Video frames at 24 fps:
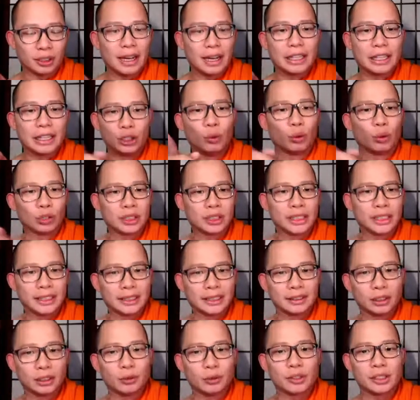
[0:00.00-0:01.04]
and you will see
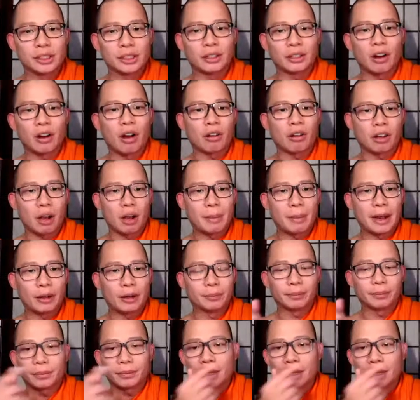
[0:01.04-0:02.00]
it. You will see it all come out.